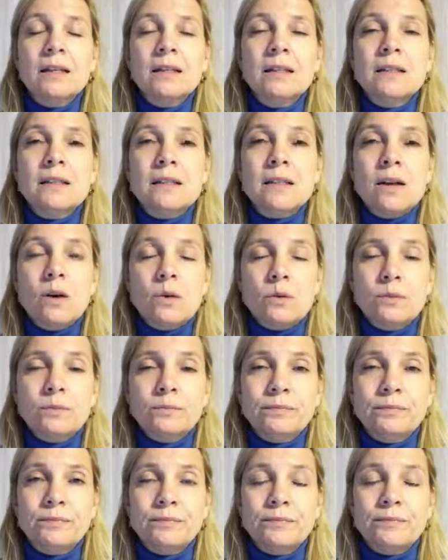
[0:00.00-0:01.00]
So,
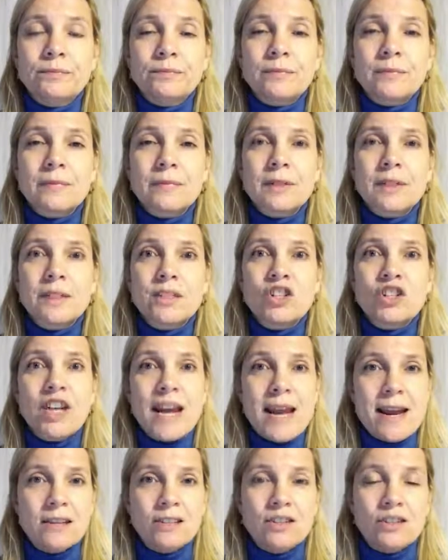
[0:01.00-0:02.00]

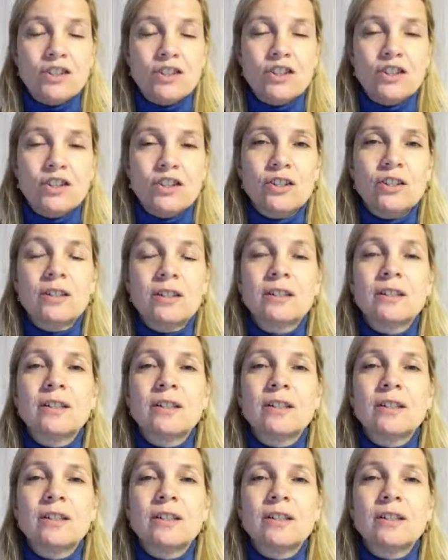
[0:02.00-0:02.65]
change.